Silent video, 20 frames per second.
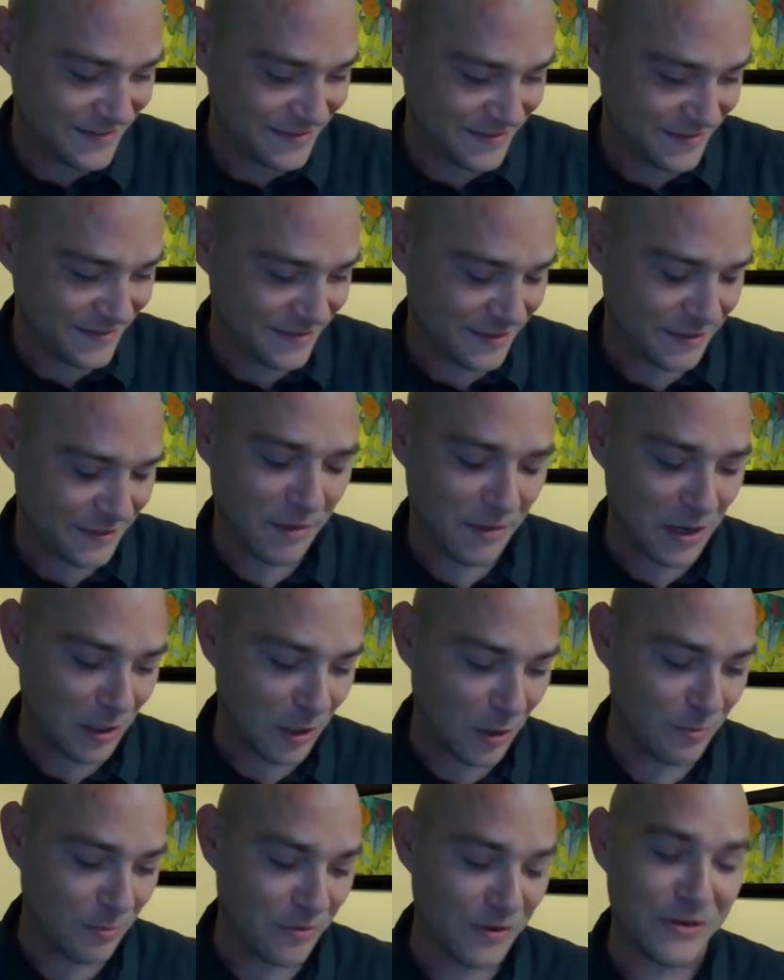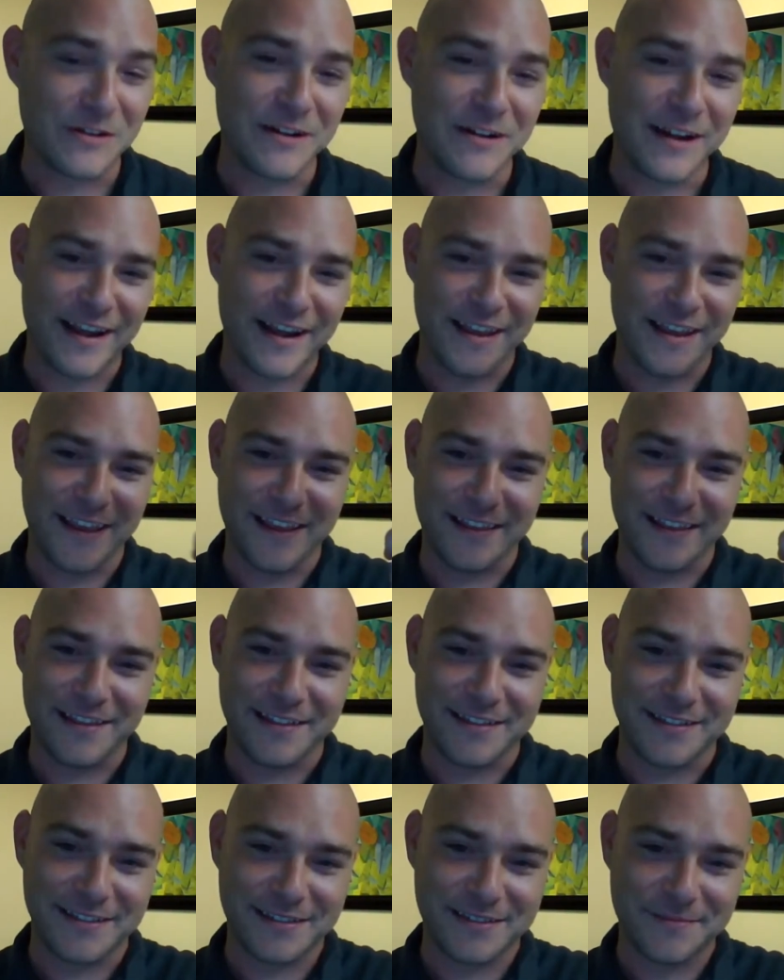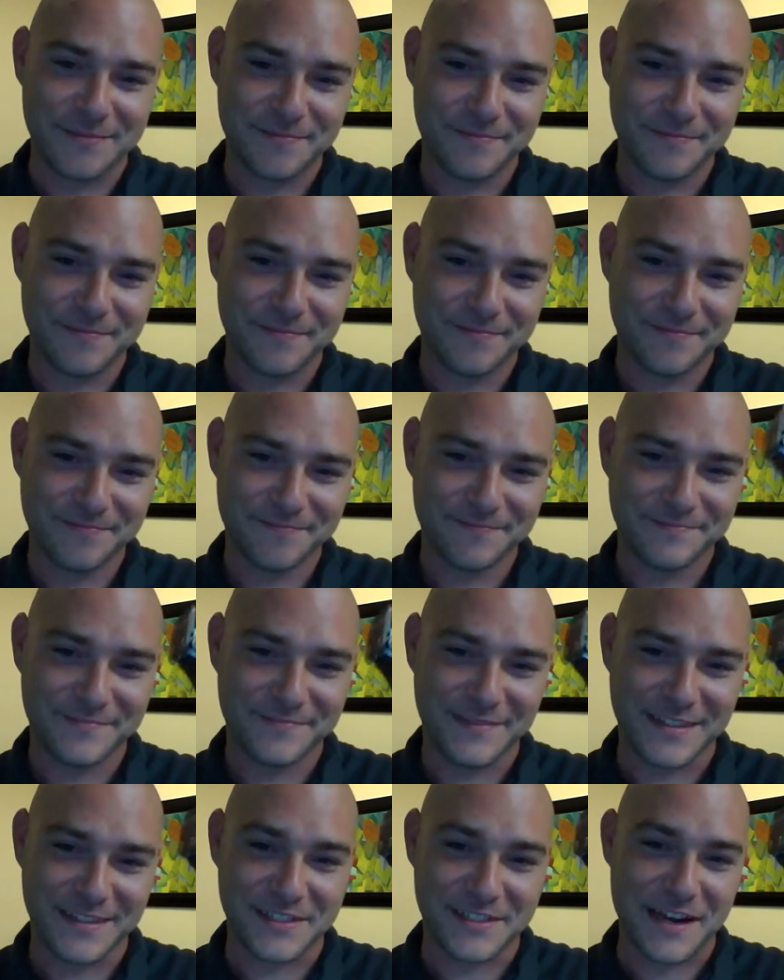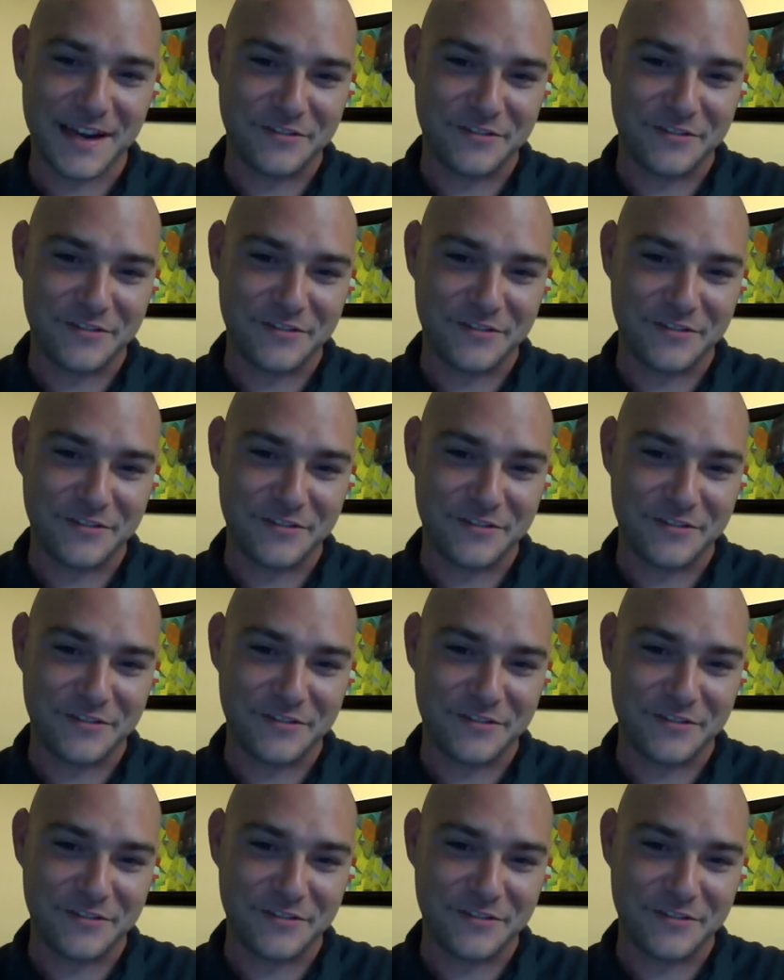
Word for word: bottle opener and it hit the shaver.